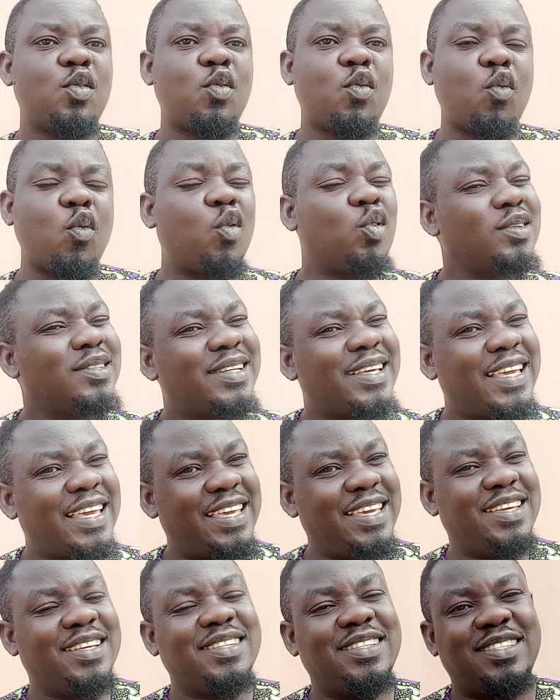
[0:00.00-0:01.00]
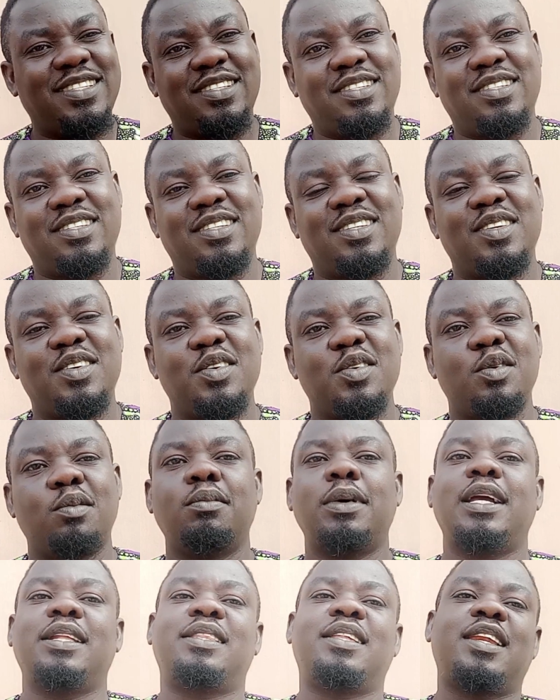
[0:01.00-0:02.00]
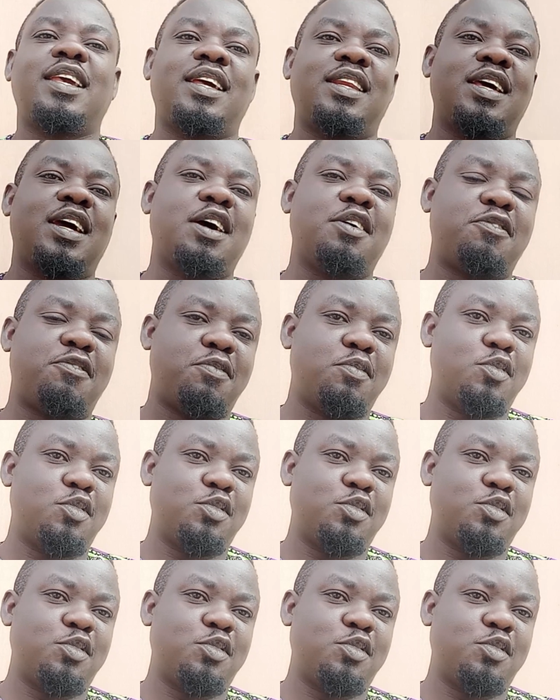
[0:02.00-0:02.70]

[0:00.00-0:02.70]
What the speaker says: 1 kg by 3.5 months.